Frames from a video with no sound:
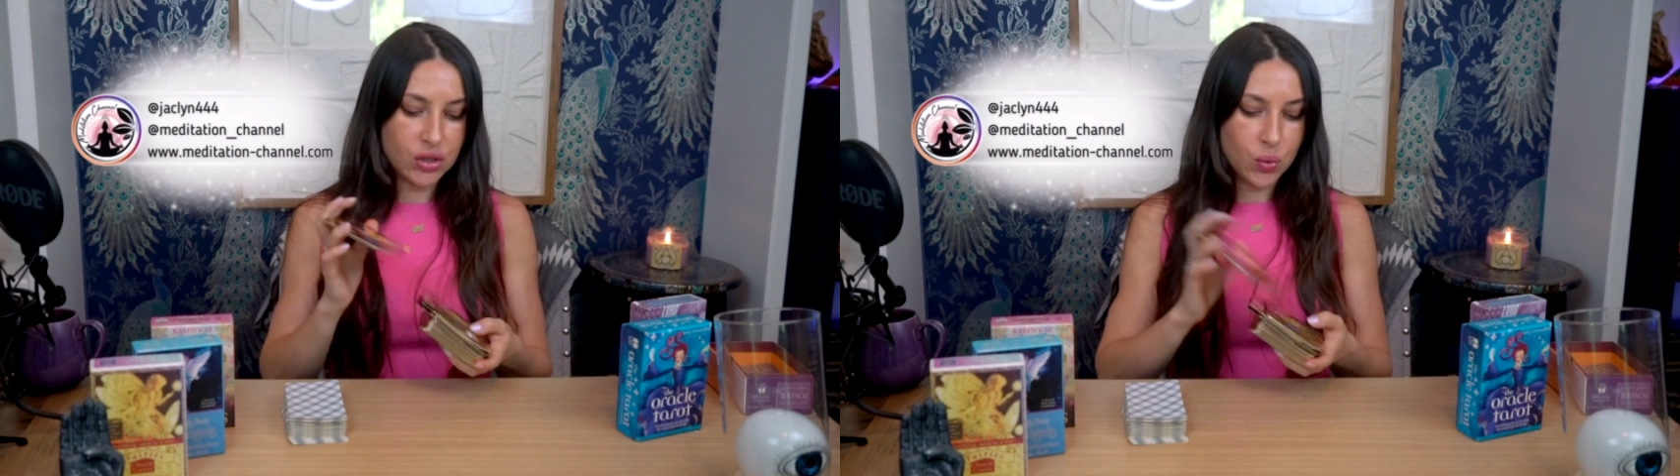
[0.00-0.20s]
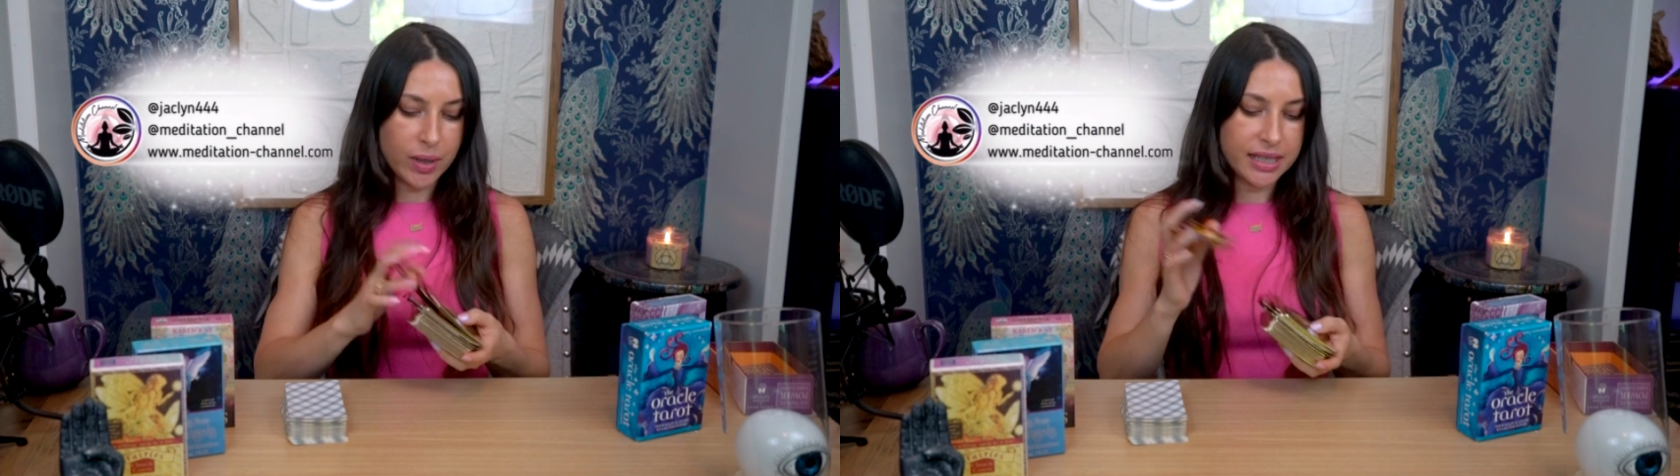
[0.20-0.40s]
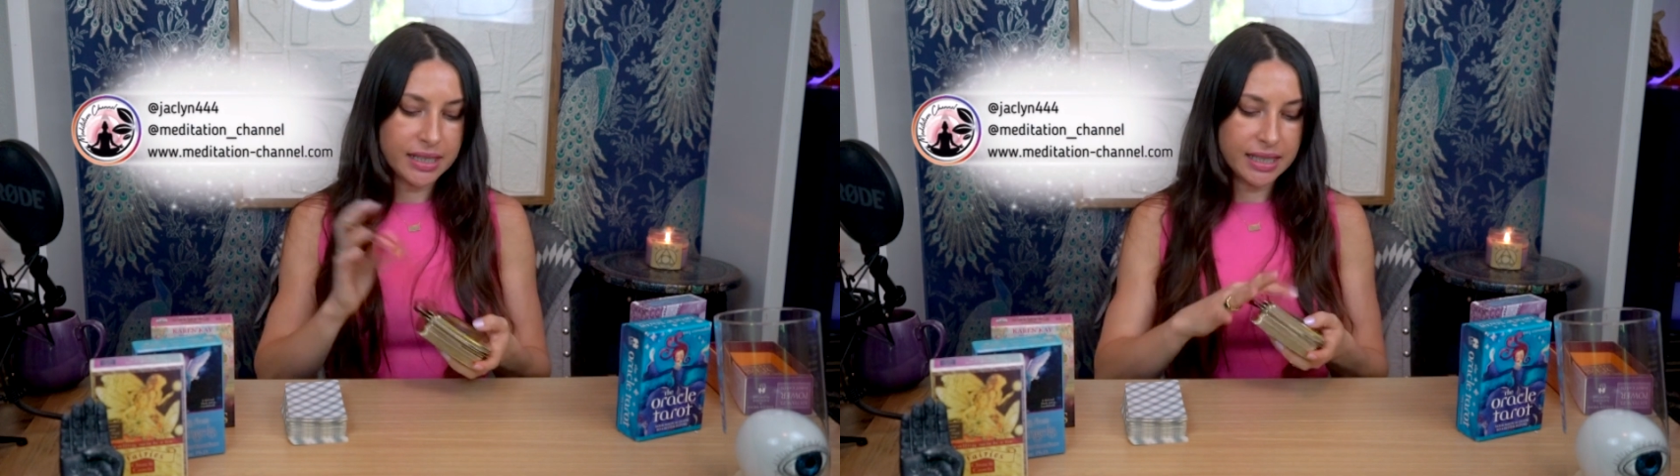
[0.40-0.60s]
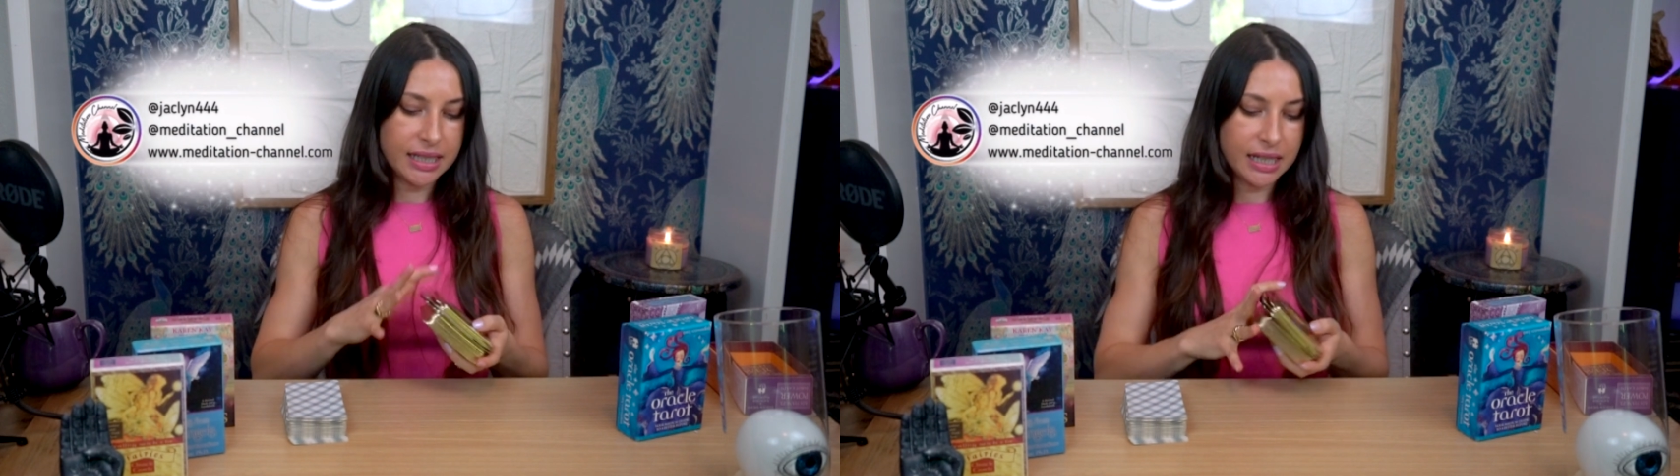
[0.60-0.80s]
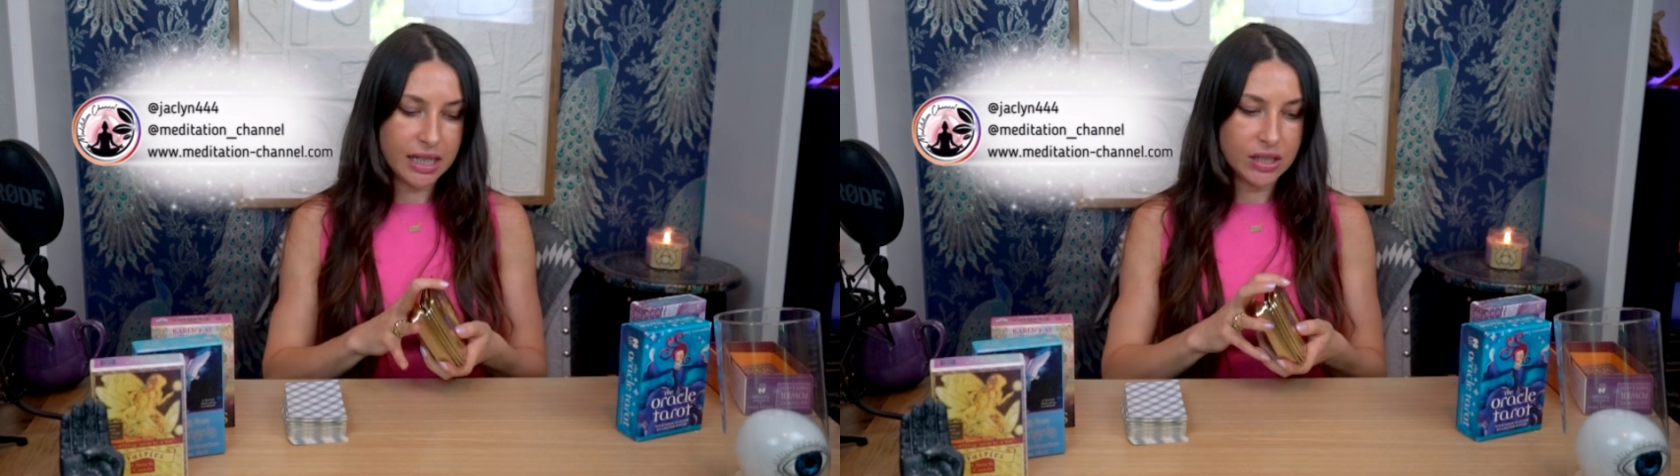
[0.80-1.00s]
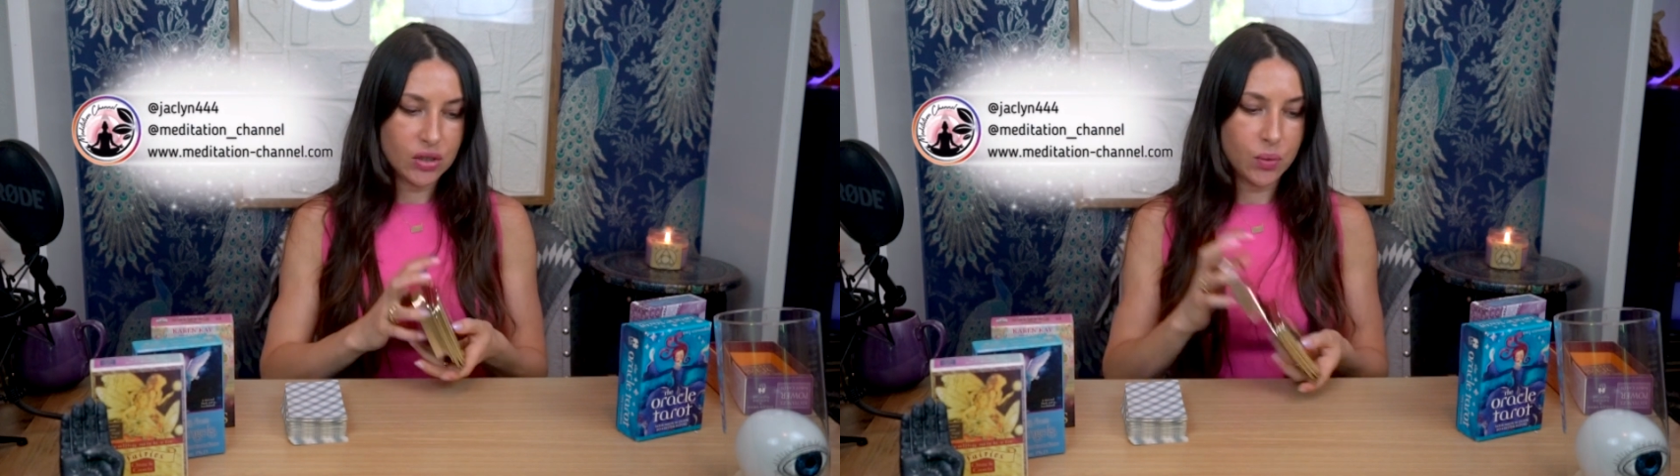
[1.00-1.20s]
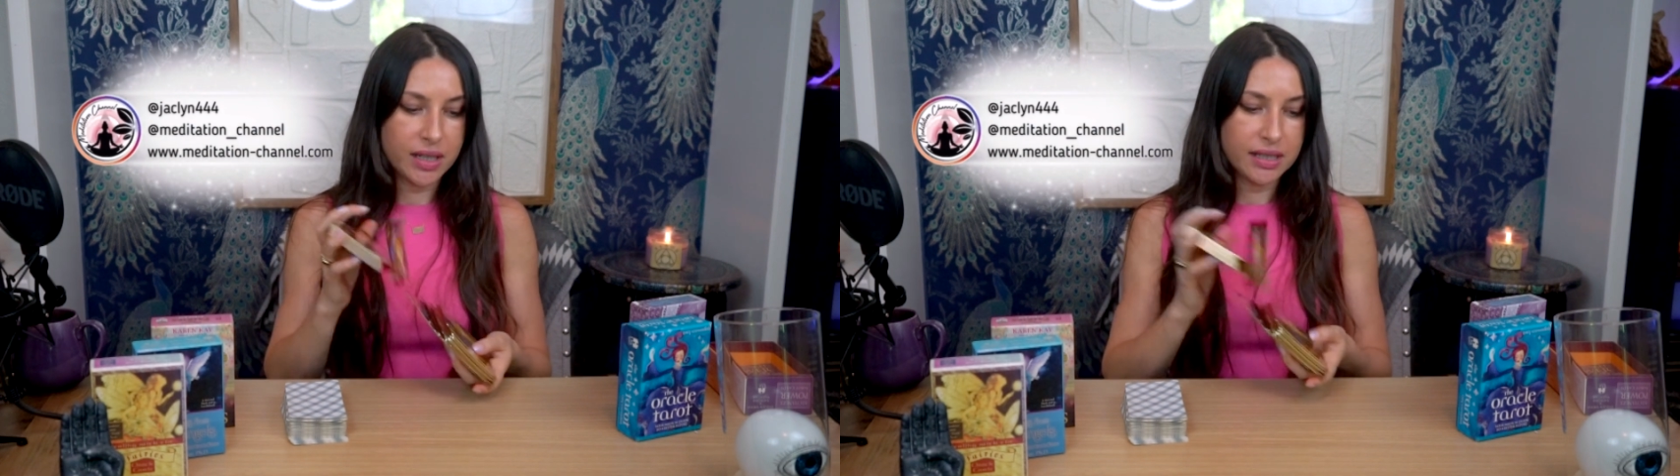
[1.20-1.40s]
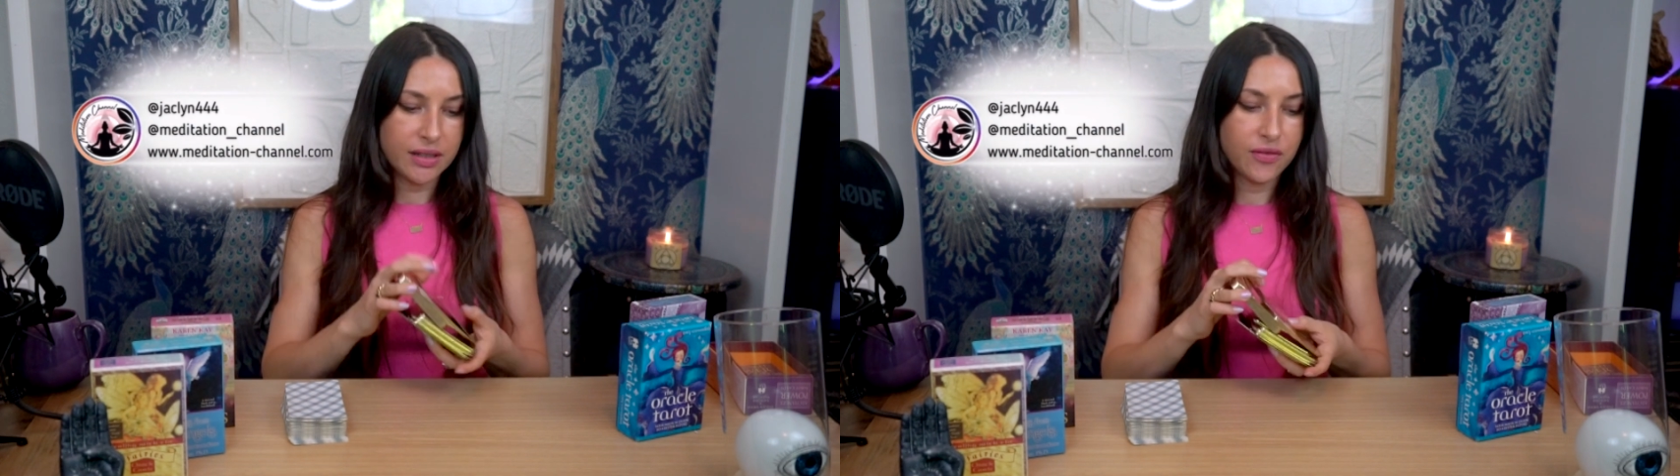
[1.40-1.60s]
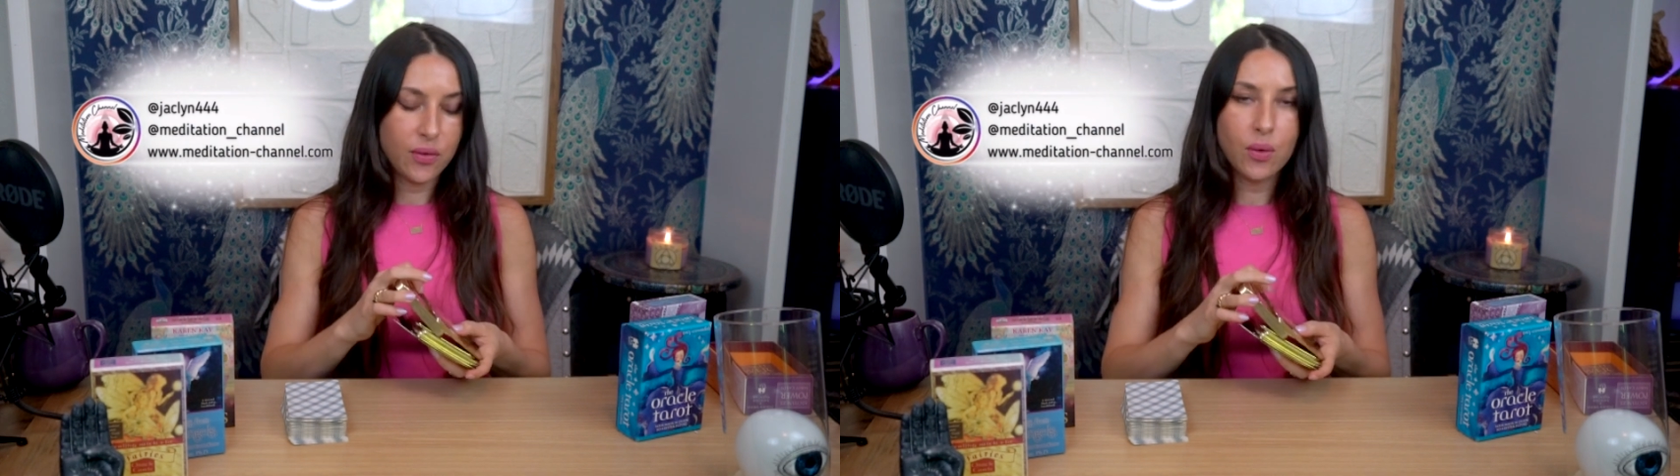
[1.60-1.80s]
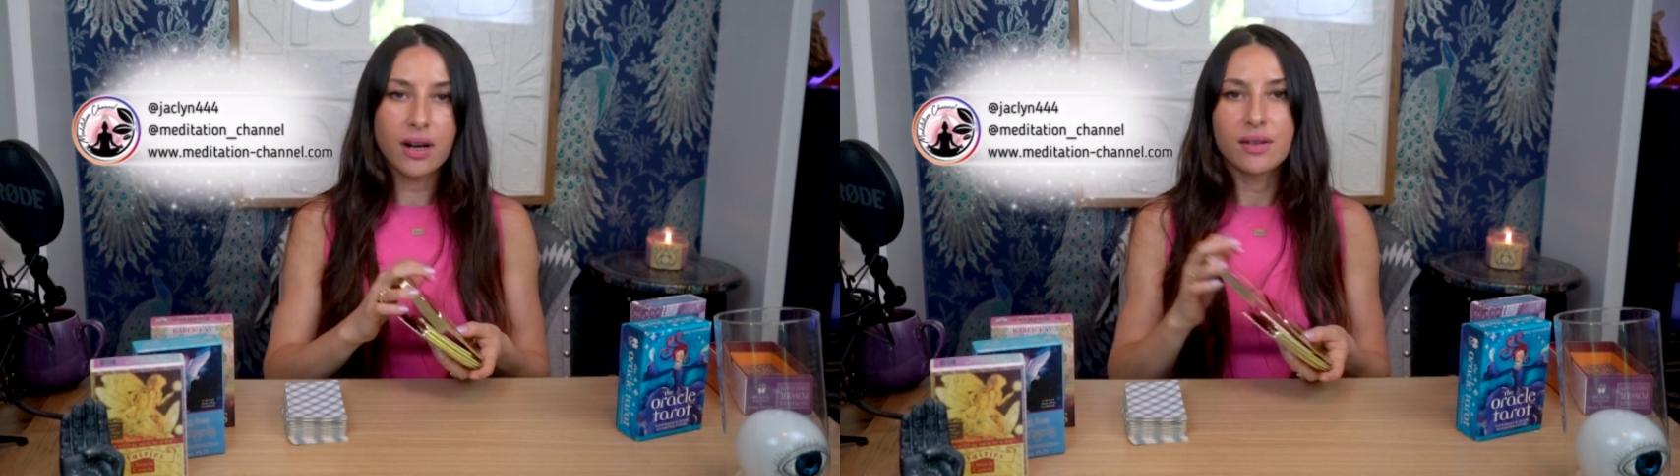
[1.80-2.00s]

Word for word: 2024.